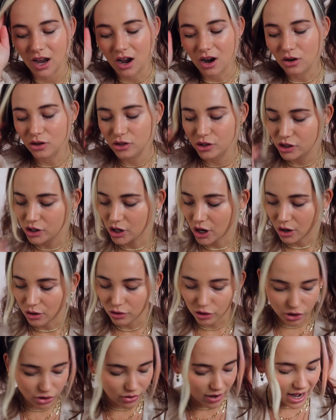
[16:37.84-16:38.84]

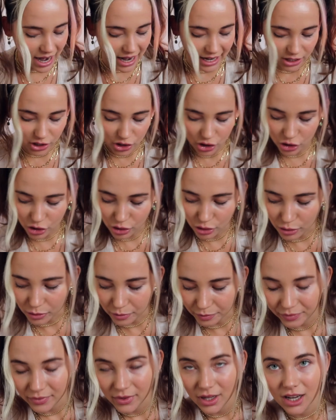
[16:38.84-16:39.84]
Also, try
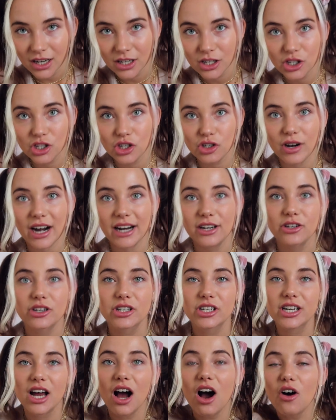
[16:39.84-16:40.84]
to distract
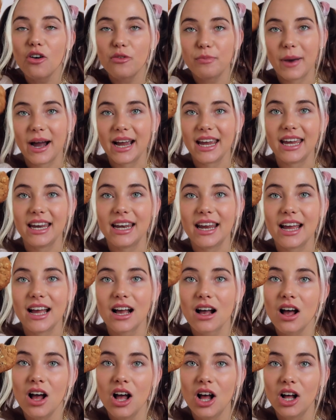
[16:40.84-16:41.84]
yourself by
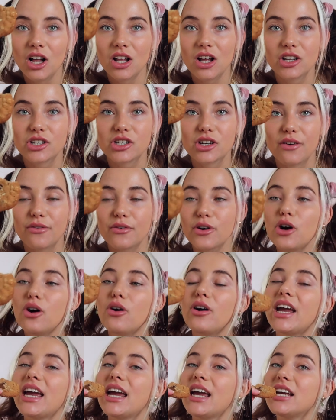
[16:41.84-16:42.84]
eating lots of
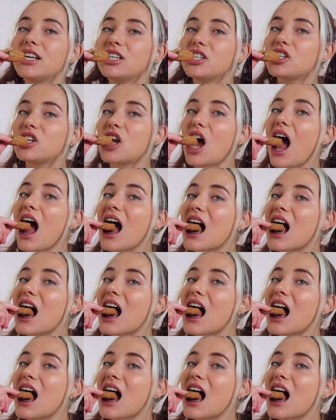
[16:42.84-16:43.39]
cookies,